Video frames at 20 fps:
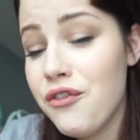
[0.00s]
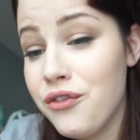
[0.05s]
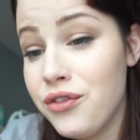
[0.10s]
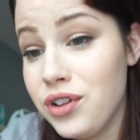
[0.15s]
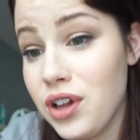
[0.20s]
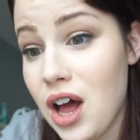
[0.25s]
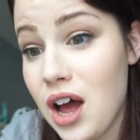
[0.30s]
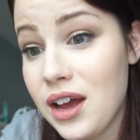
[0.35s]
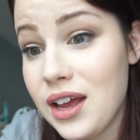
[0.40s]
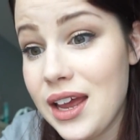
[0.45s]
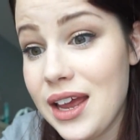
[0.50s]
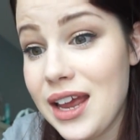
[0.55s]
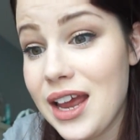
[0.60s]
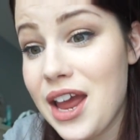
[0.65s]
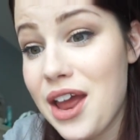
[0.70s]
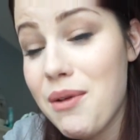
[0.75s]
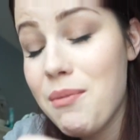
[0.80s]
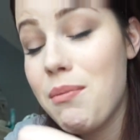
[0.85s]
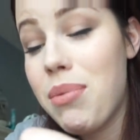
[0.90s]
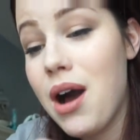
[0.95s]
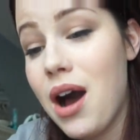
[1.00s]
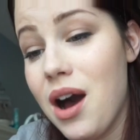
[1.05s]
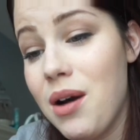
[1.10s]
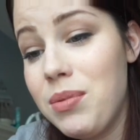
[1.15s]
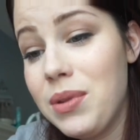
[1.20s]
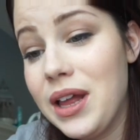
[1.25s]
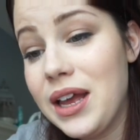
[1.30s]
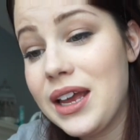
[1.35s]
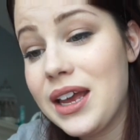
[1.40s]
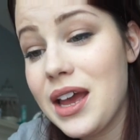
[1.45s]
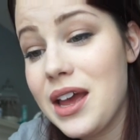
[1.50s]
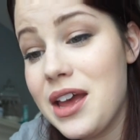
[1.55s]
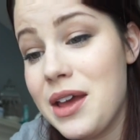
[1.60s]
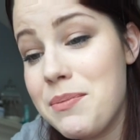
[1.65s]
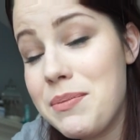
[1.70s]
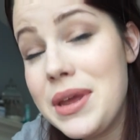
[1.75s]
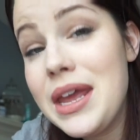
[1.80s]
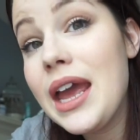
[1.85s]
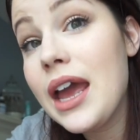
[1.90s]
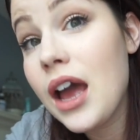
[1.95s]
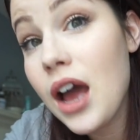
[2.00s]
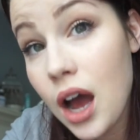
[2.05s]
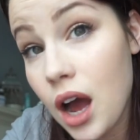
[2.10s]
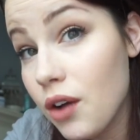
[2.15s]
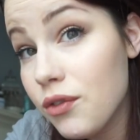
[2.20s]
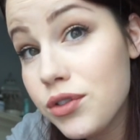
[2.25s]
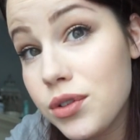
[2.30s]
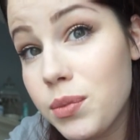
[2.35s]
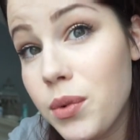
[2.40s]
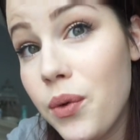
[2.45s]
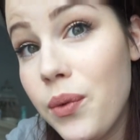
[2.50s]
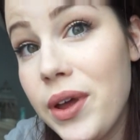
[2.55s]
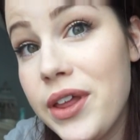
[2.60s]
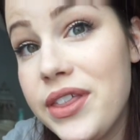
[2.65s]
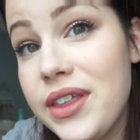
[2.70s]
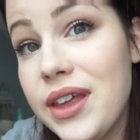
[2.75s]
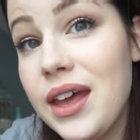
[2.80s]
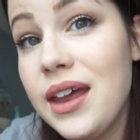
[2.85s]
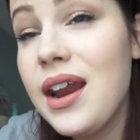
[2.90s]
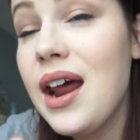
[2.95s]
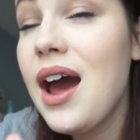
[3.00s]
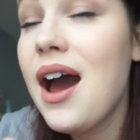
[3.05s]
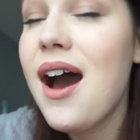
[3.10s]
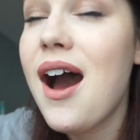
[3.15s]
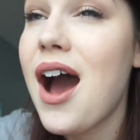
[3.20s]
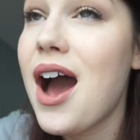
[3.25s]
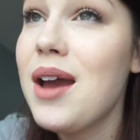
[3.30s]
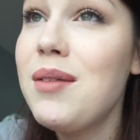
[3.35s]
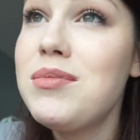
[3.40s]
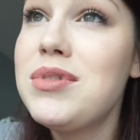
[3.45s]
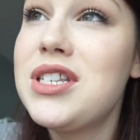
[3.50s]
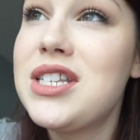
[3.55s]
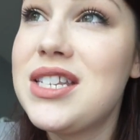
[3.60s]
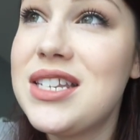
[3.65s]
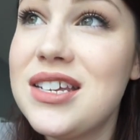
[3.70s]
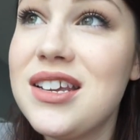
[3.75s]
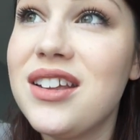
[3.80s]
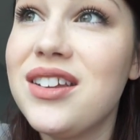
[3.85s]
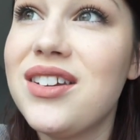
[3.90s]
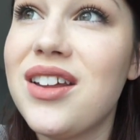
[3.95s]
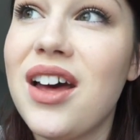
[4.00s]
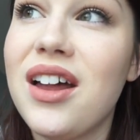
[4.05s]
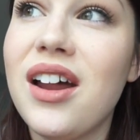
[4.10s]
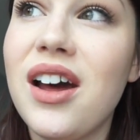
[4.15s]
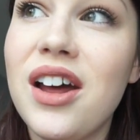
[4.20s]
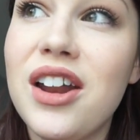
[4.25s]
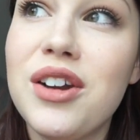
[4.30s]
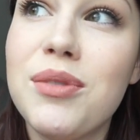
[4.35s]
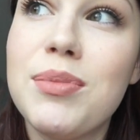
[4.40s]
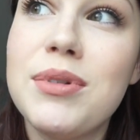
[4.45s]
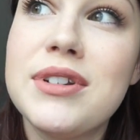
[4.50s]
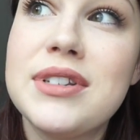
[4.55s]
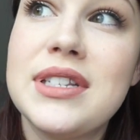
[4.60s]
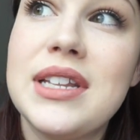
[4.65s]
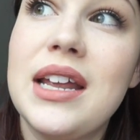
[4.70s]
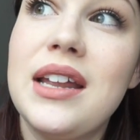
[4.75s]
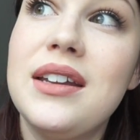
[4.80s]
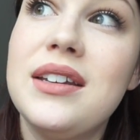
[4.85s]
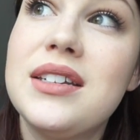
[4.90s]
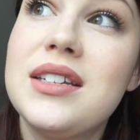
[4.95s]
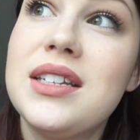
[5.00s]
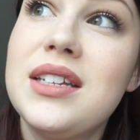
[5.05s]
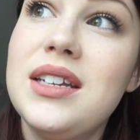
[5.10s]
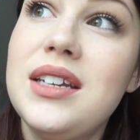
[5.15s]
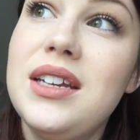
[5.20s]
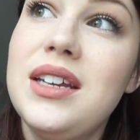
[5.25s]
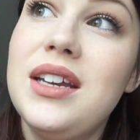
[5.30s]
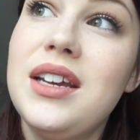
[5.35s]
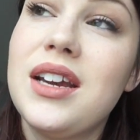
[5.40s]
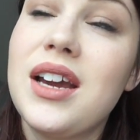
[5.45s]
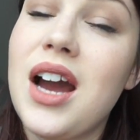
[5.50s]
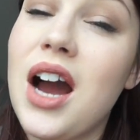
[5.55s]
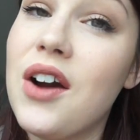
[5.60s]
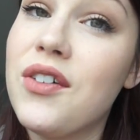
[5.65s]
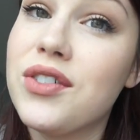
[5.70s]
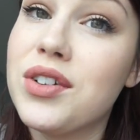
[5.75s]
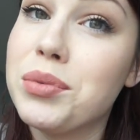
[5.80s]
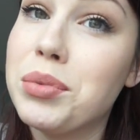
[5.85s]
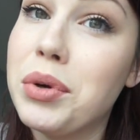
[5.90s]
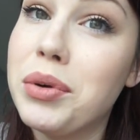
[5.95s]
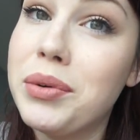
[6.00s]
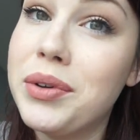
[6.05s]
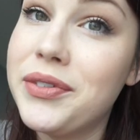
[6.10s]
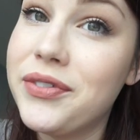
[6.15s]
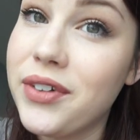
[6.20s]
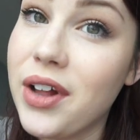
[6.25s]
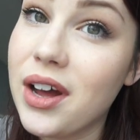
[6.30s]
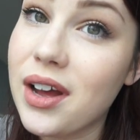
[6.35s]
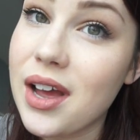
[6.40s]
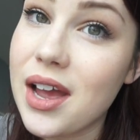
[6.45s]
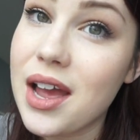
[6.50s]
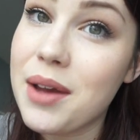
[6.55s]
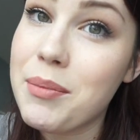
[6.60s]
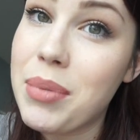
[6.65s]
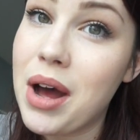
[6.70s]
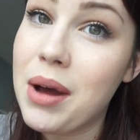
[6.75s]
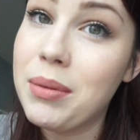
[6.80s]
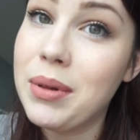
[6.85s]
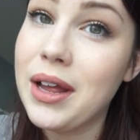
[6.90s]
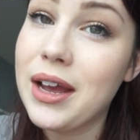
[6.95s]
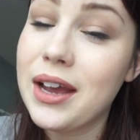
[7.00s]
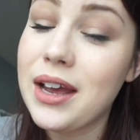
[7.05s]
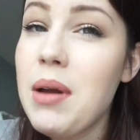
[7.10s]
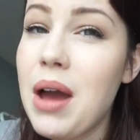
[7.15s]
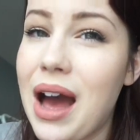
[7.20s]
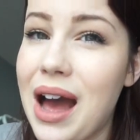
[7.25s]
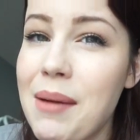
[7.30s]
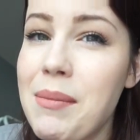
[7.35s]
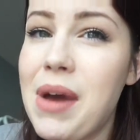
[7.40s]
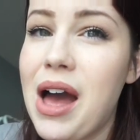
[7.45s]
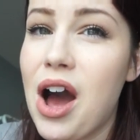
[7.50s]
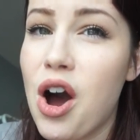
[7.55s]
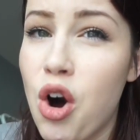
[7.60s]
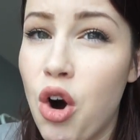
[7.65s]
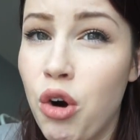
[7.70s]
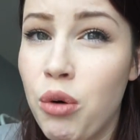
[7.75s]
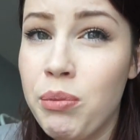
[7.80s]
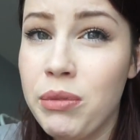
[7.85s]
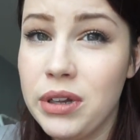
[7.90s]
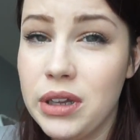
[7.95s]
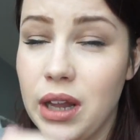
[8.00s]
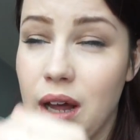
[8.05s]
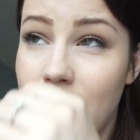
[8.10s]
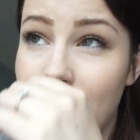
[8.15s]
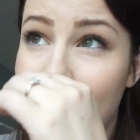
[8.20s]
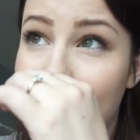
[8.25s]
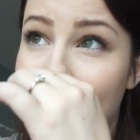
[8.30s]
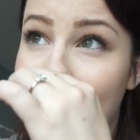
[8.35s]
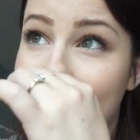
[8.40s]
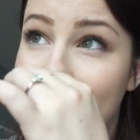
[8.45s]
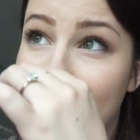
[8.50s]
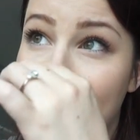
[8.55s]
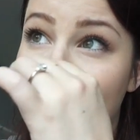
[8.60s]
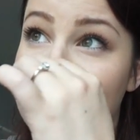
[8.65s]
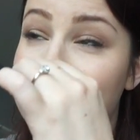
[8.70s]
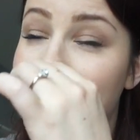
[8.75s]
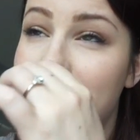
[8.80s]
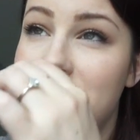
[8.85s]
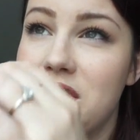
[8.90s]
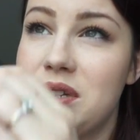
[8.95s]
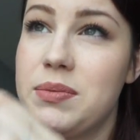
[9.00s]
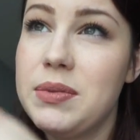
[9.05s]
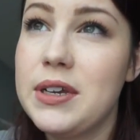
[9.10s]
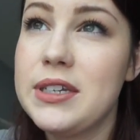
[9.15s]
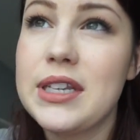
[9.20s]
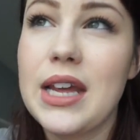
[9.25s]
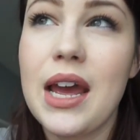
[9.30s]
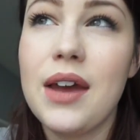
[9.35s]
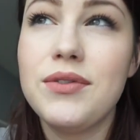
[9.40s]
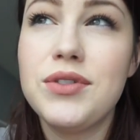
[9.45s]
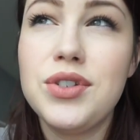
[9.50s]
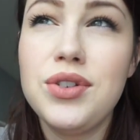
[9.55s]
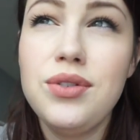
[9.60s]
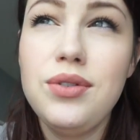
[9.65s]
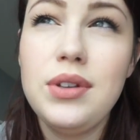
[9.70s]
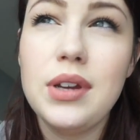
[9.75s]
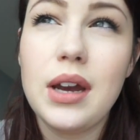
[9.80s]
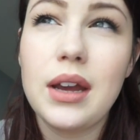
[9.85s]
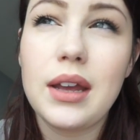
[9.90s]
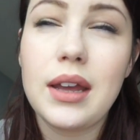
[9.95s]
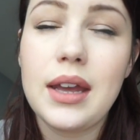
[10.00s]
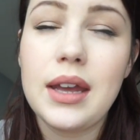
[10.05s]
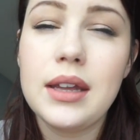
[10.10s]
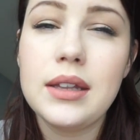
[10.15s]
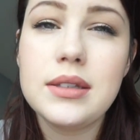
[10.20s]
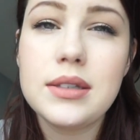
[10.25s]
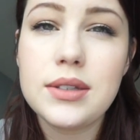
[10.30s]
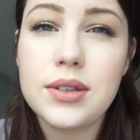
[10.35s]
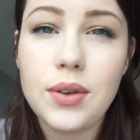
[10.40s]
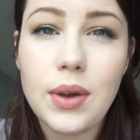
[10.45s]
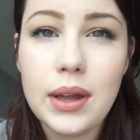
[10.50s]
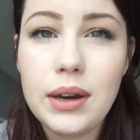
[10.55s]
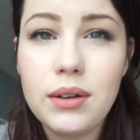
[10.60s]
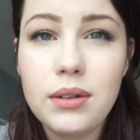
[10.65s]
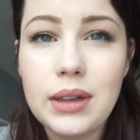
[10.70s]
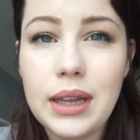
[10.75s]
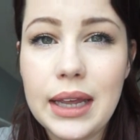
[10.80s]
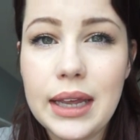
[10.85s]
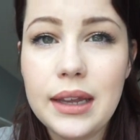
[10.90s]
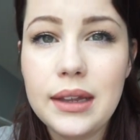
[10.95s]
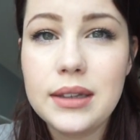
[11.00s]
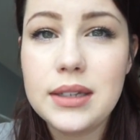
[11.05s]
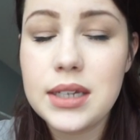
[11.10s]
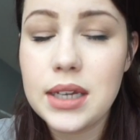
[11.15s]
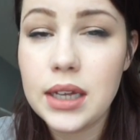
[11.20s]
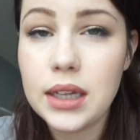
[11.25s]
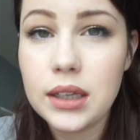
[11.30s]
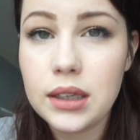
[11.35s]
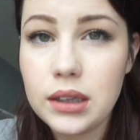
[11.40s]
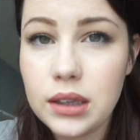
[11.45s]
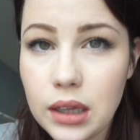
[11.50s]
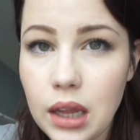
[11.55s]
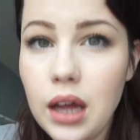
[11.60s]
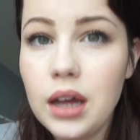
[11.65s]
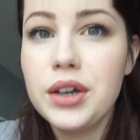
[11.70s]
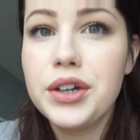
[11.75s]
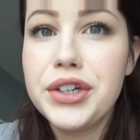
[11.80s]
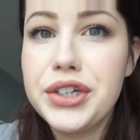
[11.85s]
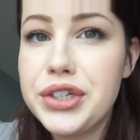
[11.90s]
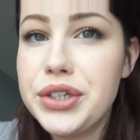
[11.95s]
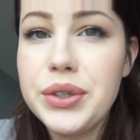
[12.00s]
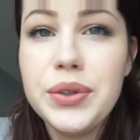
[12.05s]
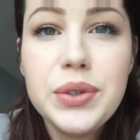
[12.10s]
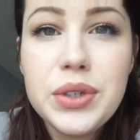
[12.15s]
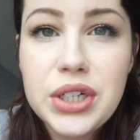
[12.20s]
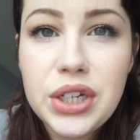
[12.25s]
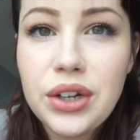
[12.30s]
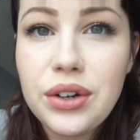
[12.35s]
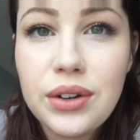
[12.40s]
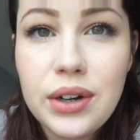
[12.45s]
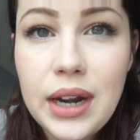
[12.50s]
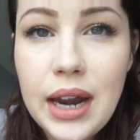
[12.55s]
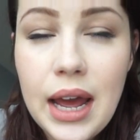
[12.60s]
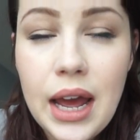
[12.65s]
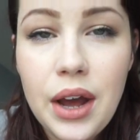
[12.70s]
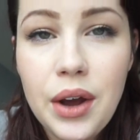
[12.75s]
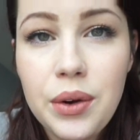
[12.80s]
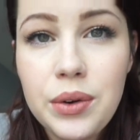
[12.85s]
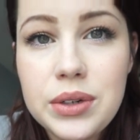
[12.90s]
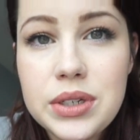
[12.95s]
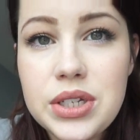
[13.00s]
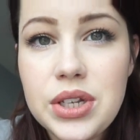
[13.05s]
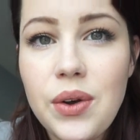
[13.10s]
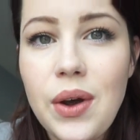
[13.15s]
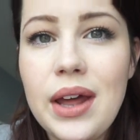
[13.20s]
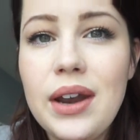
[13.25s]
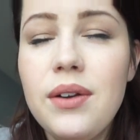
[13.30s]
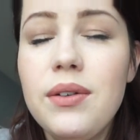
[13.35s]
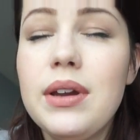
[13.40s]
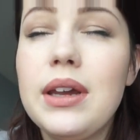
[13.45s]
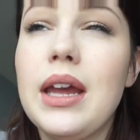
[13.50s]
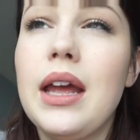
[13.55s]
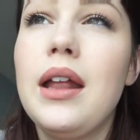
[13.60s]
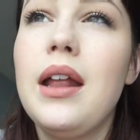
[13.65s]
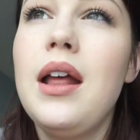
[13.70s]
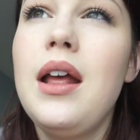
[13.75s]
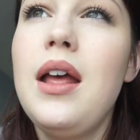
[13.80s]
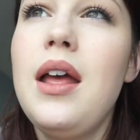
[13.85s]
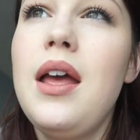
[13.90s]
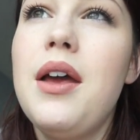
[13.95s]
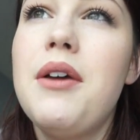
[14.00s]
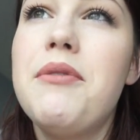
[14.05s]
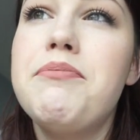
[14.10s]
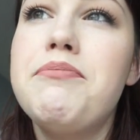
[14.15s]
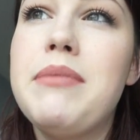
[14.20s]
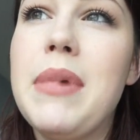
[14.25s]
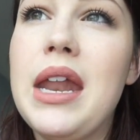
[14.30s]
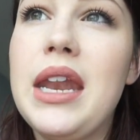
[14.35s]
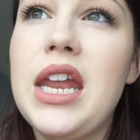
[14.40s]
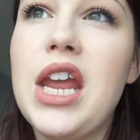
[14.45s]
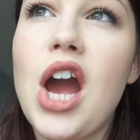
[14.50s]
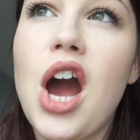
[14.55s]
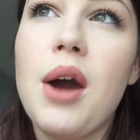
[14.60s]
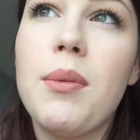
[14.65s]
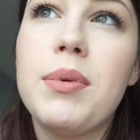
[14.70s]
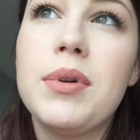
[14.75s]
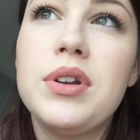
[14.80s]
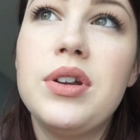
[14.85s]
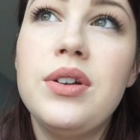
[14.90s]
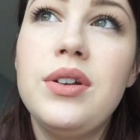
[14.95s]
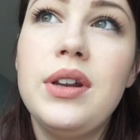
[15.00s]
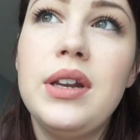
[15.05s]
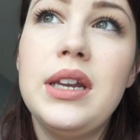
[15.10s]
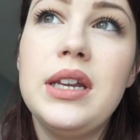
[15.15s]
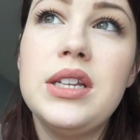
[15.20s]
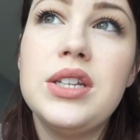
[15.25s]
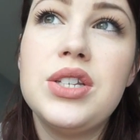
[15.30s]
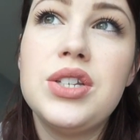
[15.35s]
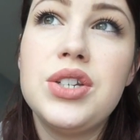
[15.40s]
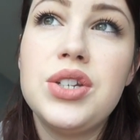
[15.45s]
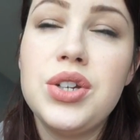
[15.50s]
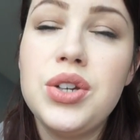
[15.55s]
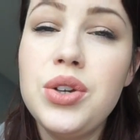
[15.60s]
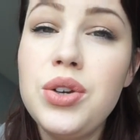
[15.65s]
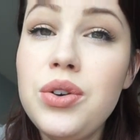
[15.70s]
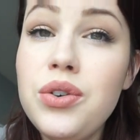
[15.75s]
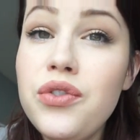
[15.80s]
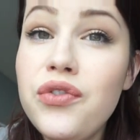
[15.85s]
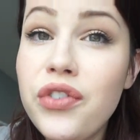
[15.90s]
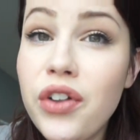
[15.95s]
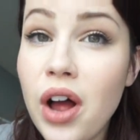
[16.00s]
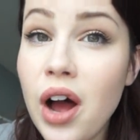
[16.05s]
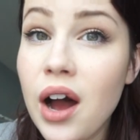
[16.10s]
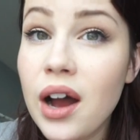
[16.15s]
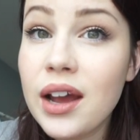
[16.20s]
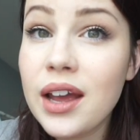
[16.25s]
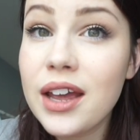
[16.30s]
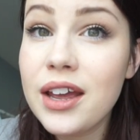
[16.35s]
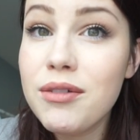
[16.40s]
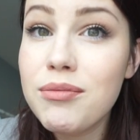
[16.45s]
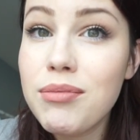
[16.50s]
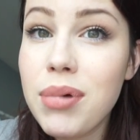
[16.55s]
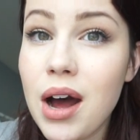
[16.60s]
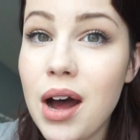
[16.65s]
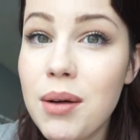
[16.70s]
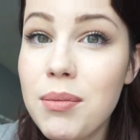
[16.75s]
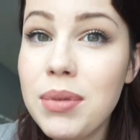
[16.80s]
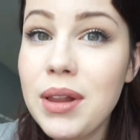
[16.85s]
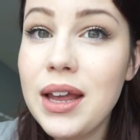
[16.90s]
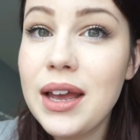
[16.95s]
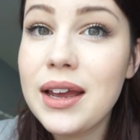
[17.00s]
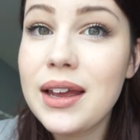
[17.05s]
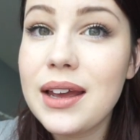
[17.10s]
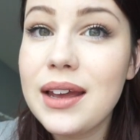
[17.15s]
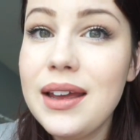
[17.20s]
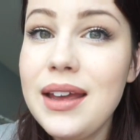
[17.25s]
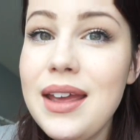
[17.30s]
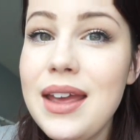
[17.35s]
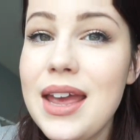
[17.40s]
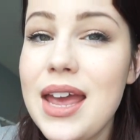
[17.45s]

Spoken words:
Vlogging in public and being comfortable with it, I'm still not 100% comfortable with vlogging in public. I'm at home a lot, I think, just because I have 2 young kids, so I don't like to lug 2 children out, so I don't get many opportunities to vlog in public.